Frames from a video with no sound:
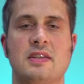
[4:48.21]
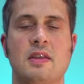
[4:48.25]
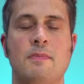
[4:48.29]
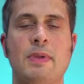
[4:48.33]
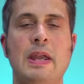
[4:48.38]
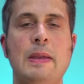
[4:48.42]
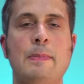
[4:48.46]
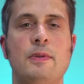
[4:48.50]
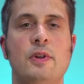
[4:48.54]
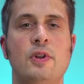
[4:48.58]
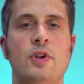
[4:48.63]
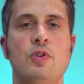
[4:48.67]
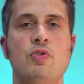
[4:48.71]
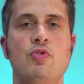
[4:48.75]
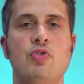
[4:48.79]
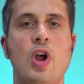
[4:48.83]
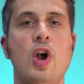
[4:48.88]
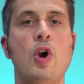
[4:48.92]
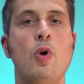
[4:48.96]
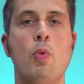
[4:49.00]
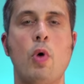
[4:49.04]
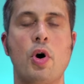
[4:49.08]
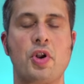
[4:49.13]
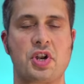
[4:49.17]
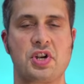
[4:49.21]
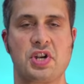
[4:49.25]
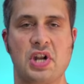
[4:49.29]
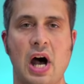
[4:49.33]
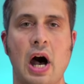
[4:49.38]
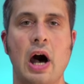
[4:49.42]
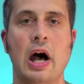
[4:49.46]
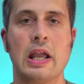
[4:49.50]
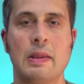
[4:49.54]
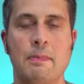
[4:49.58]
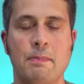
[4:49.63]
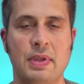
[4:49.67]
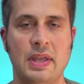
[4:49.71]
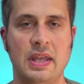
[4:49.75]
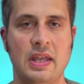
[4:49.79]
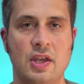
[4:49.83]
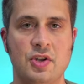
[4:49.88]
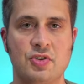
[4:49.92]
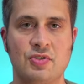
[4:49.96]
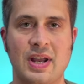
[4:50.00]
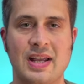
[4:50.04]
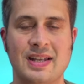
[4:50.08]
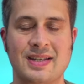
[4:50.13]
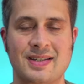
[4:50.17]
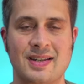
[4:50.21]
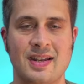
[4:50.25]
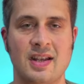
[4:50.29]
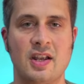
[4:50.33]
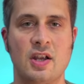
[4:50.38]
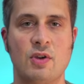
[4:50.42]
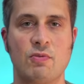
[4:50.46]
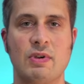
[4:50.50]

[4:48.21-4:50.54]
the people who know what an IP address